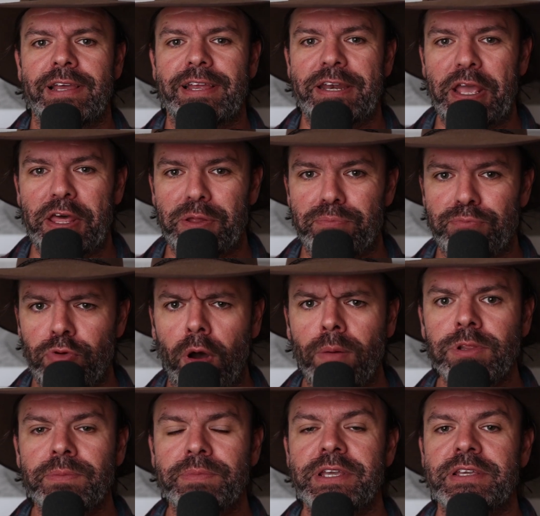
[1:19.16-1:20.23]
Now, the
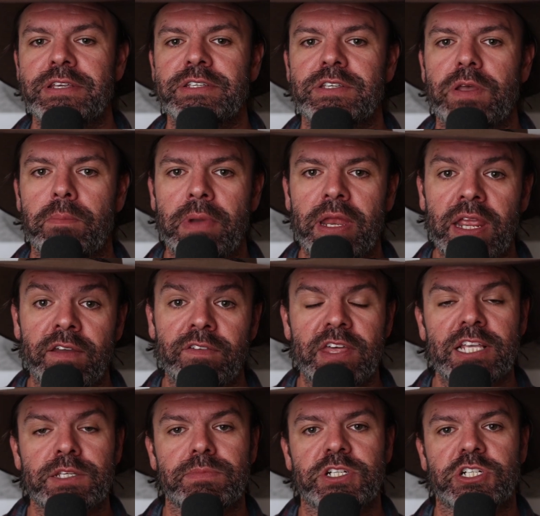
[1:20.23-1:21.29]
problem is many of
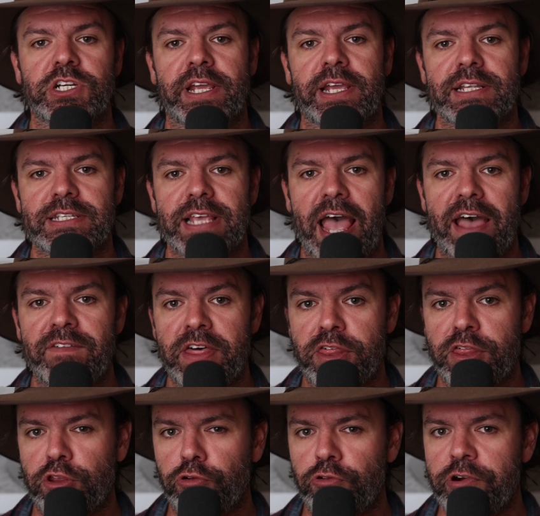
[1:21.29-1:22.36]
these machines have a
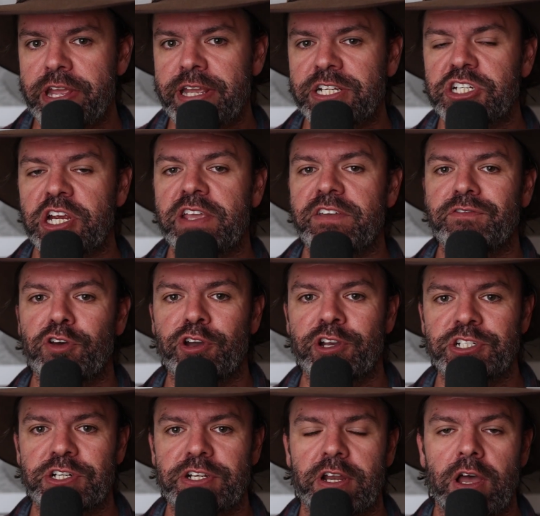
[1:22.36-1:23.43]
3G
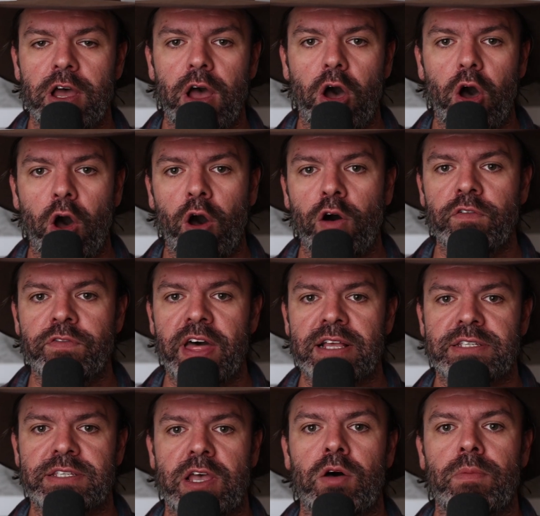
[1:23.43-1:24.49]
version of that
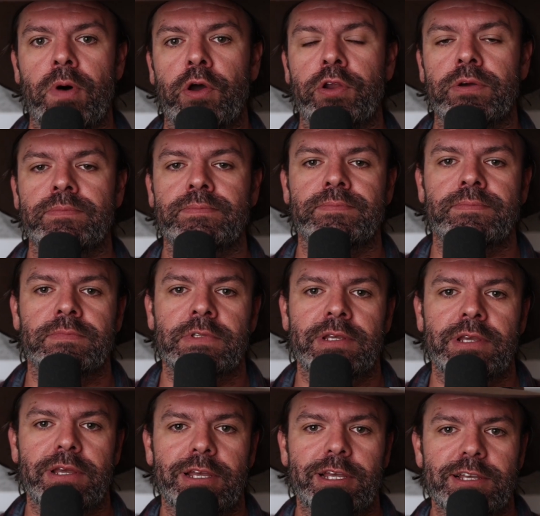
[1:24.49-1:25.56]
cell modem.
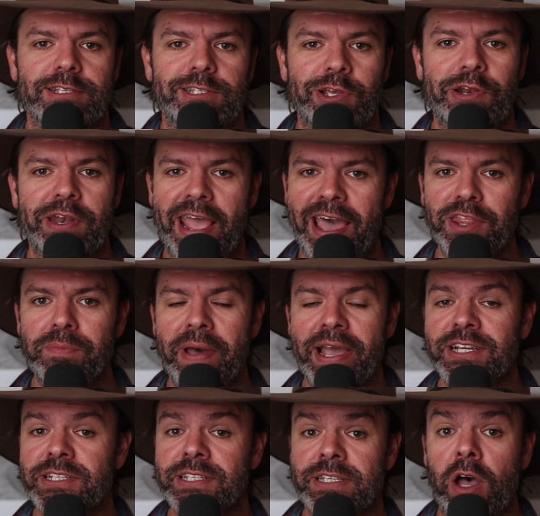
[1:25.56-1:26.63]
So now the
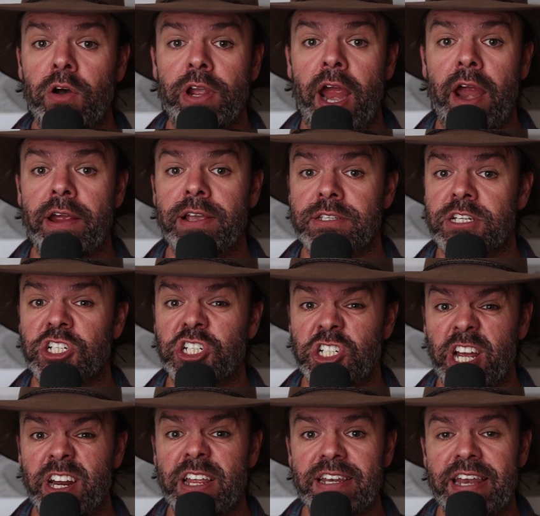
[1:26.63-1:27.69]
major cell carriers are
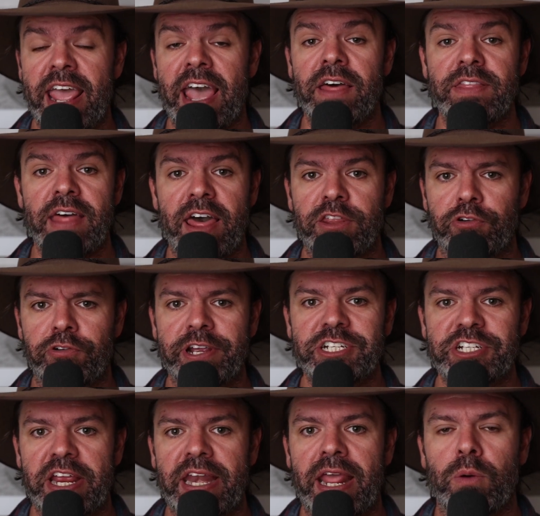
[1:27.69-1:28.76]
shutting down that
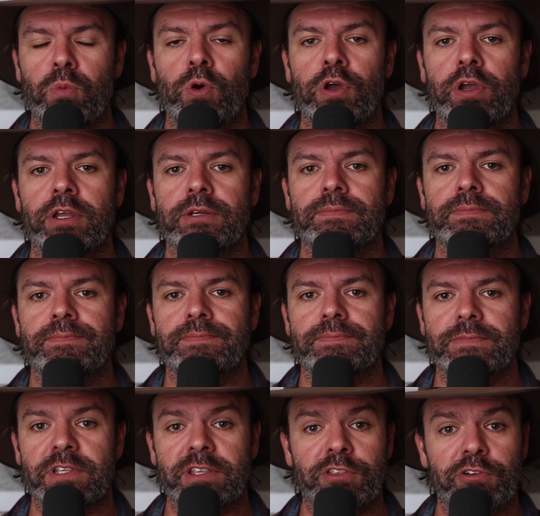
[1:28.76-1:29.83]
3G network.
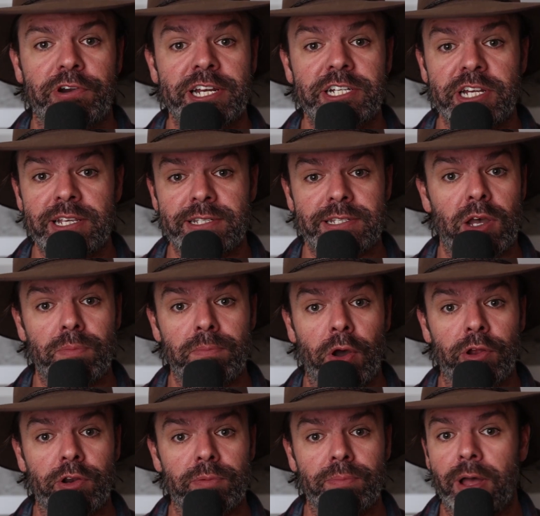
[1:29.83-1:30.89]
The 3G cell
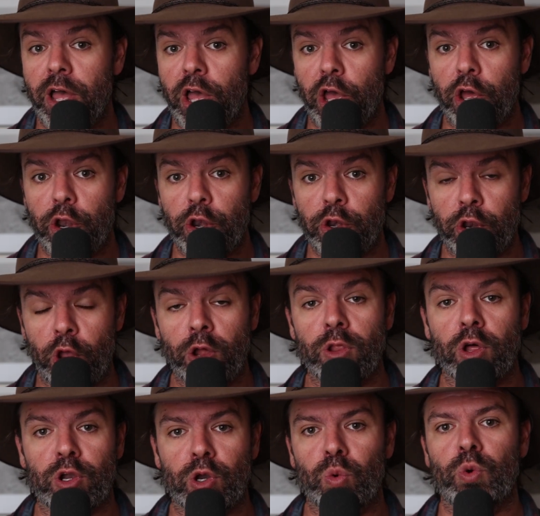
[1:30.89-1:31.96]
modem no
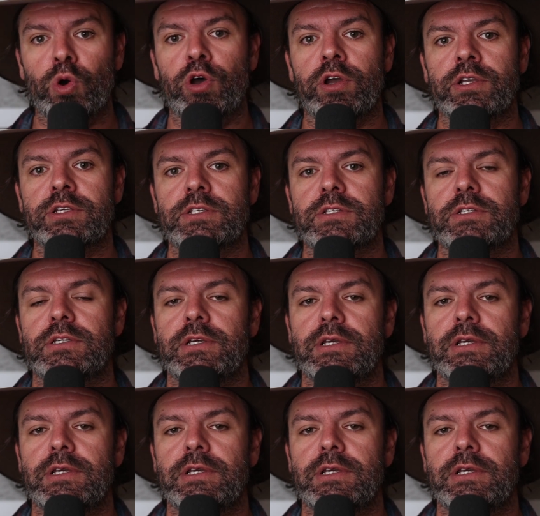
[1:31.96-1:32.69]
longer works.